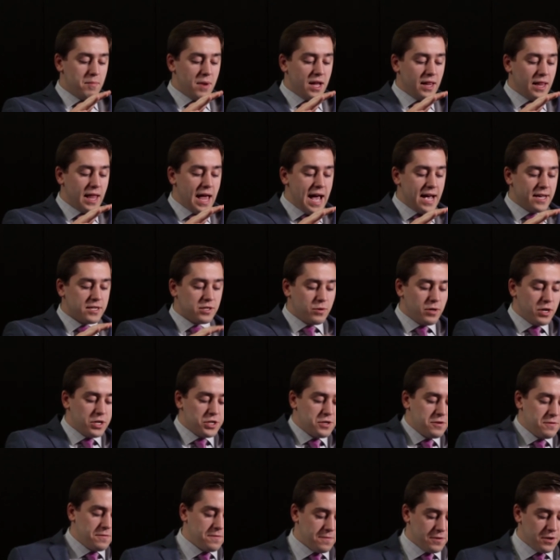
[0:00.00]
My last
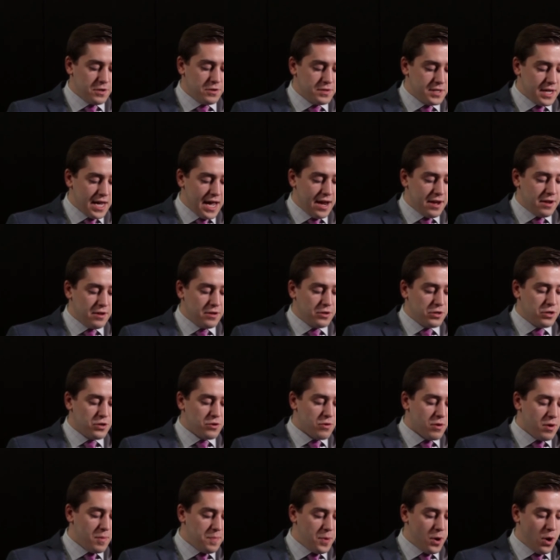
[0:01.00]
question for you, Daniel.
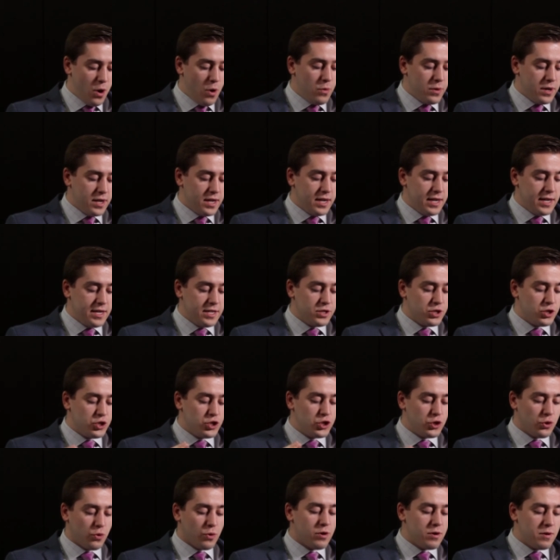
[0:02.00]
Your opponent is
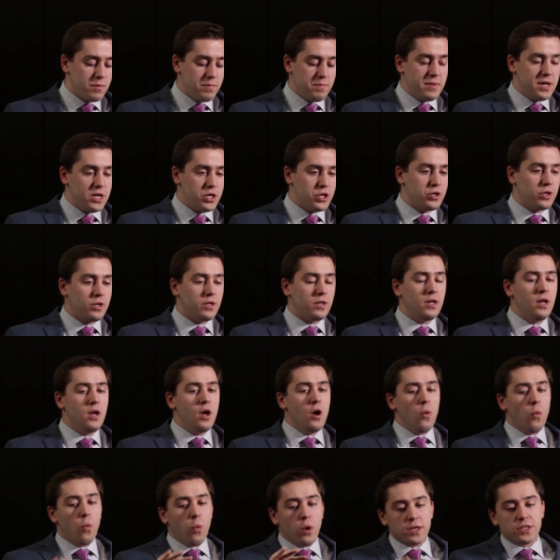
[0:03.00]
Jordan Mitchell.
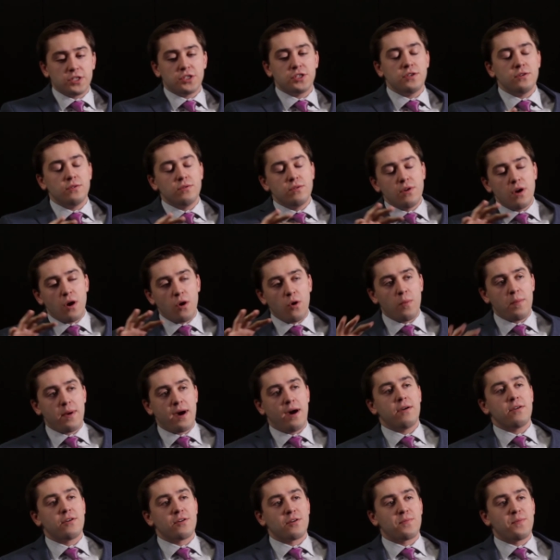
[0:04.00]
What do you know
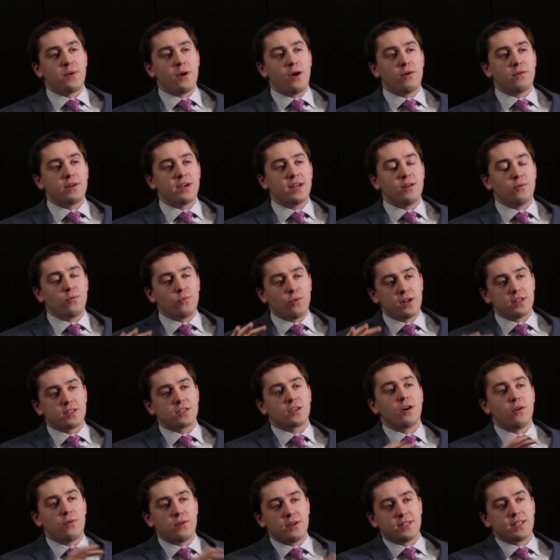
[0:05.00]
about your opponent, and what's
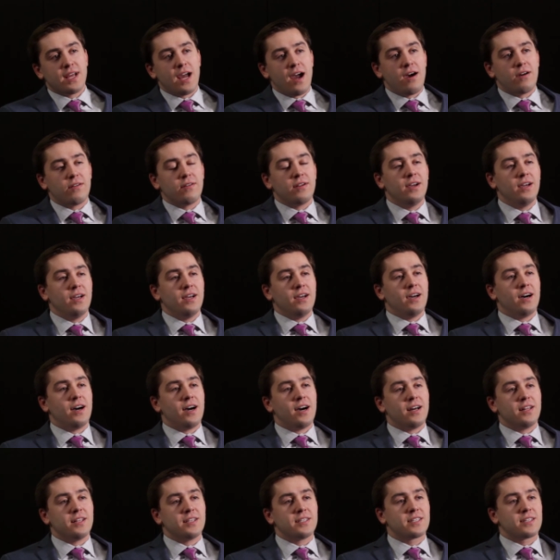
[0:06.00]
going down
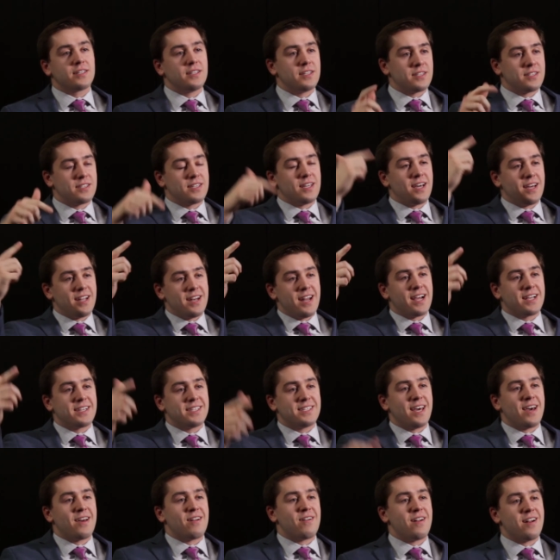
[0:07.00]
this next
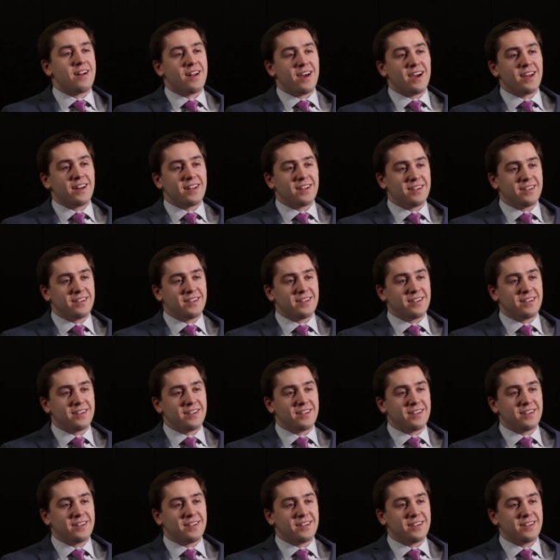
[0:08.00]
Saturday night?